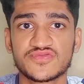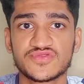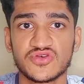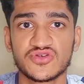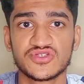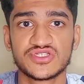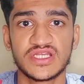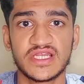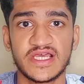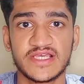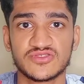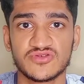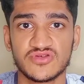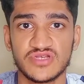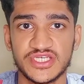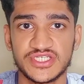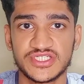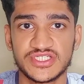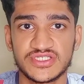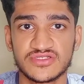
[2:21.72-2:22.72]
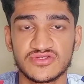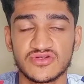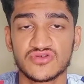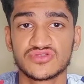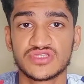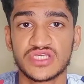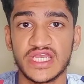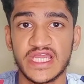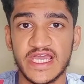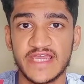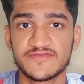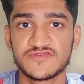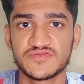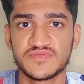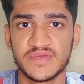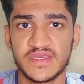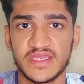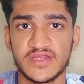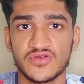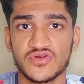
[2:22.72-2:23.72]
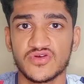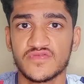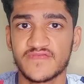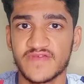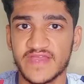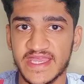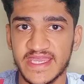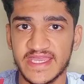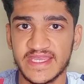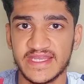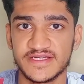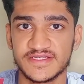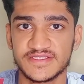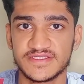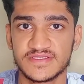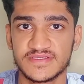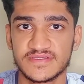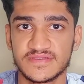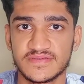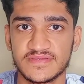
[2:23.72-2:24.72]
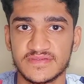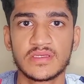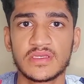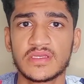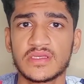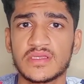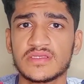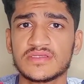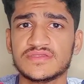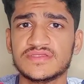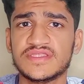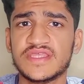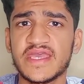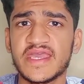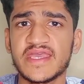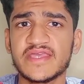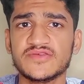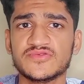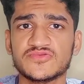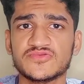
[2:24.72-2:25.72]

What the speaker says: of social isolation on the lifespan of ants. They